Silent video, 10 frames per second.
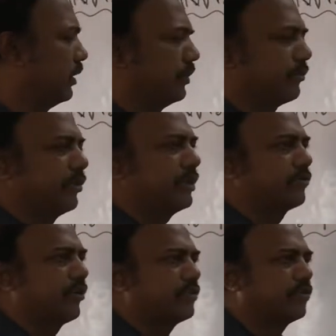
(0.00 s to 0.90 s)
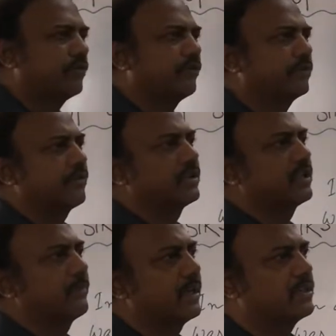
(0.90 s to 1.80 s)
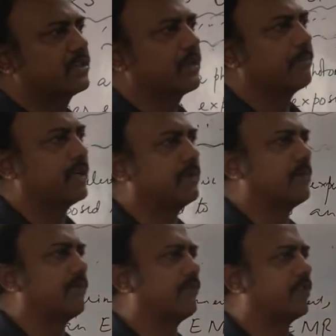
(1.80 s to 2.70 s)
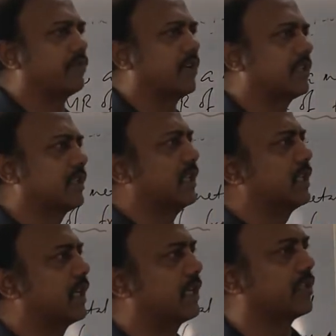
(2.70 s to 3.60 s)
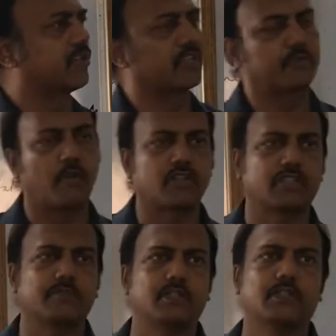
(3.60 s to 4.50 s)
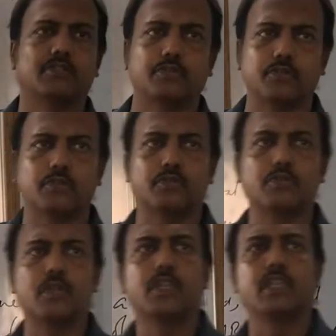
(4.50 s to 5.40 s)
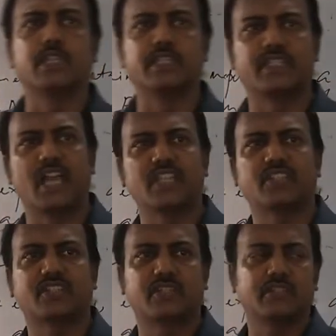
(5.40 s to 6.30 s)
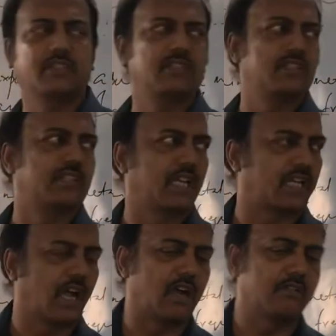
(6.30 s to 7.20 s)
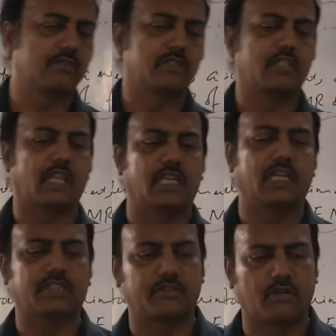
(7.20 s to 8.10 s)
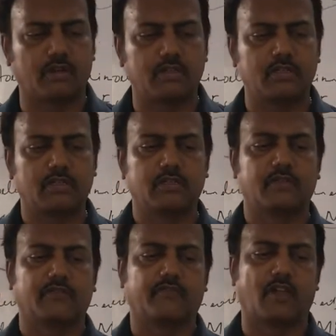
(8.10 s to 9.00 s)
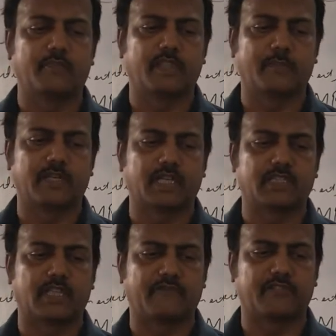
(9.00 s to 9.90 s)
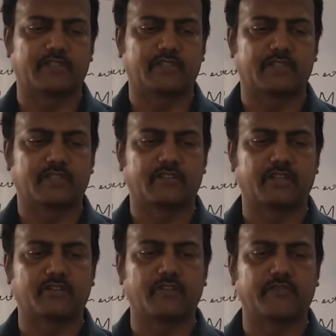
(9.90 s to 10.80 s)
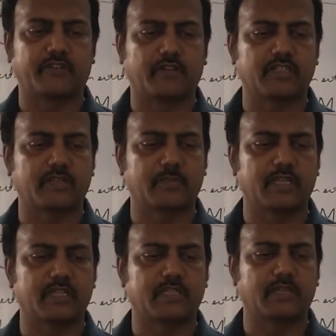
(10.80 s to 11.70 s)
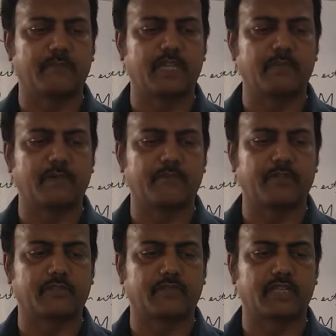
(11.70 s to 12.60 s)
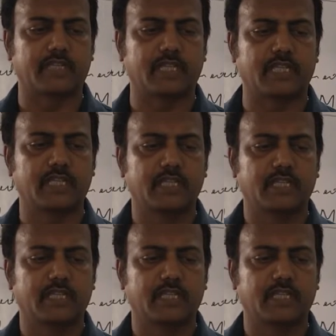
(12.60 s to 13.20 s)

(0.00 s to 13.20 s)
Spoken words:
Threshold frequency means the minimum frequency that is responsible to just take out the electron from the metal surface. Threshold frequency means the minimum frequency